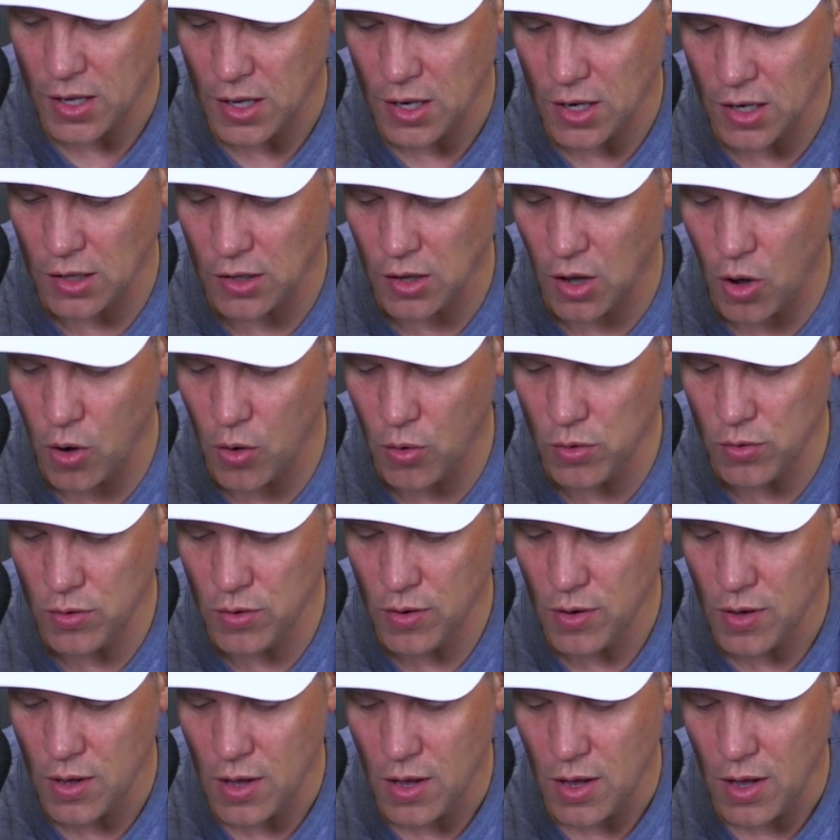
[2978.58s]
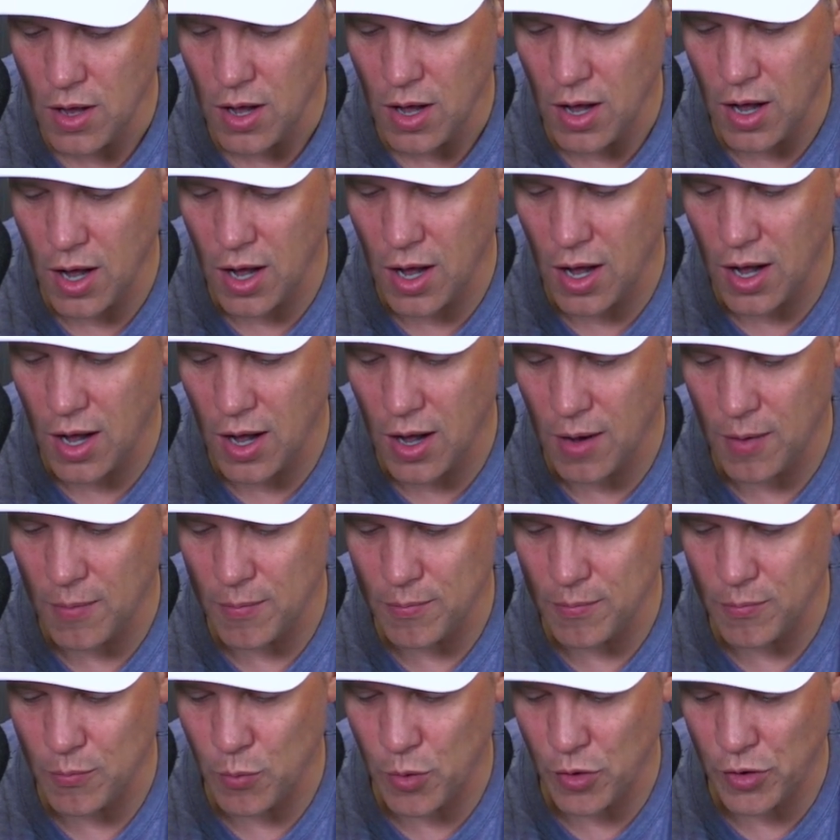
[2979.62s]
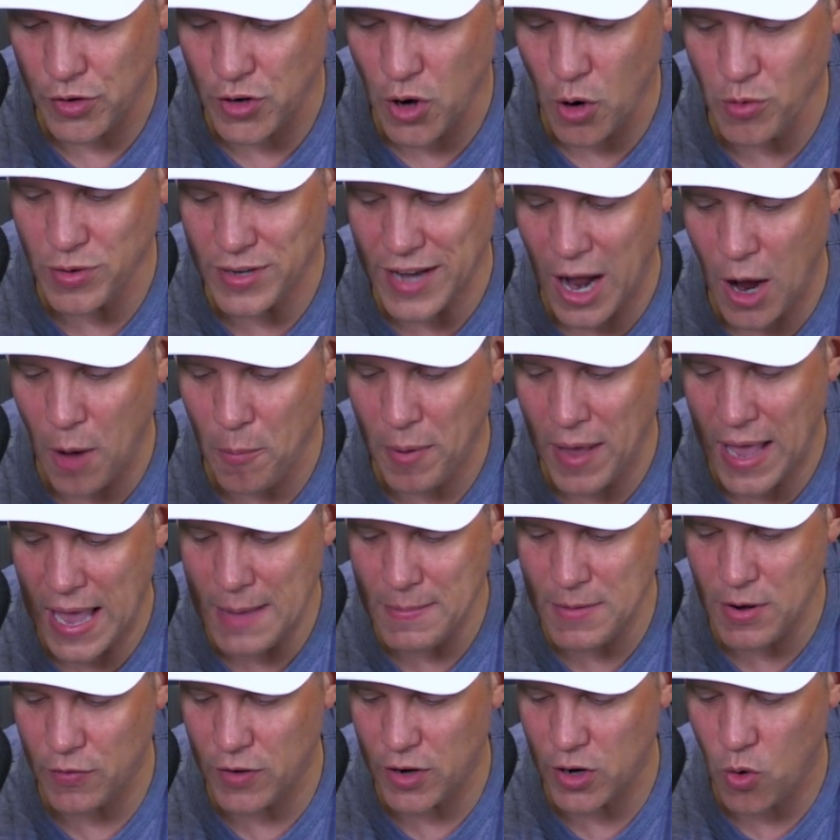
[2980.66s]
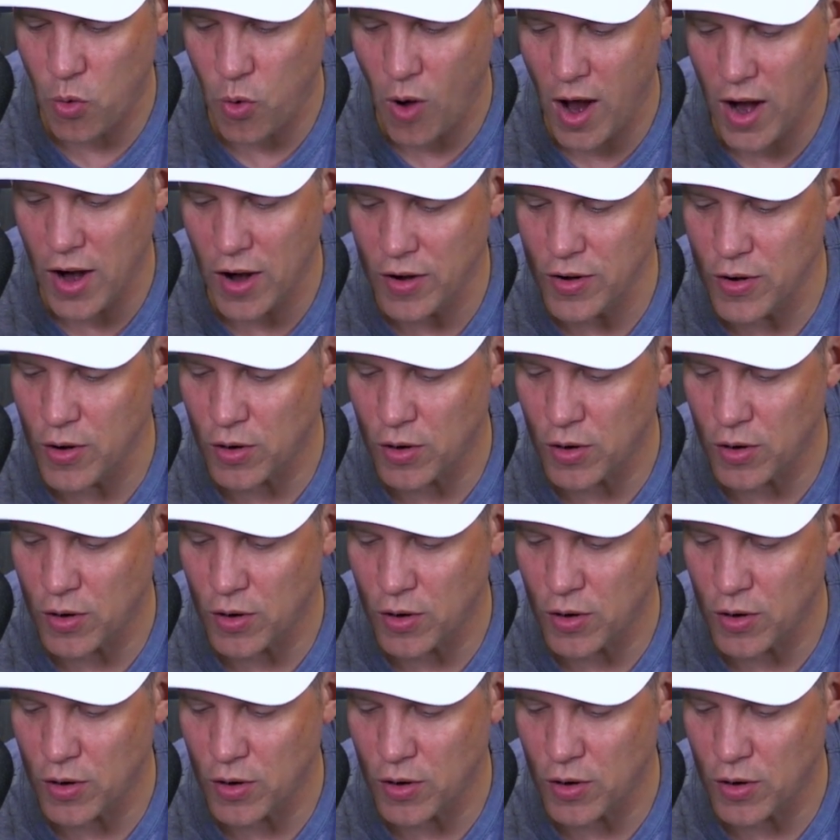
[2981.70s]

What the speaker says: loan with no down payment required,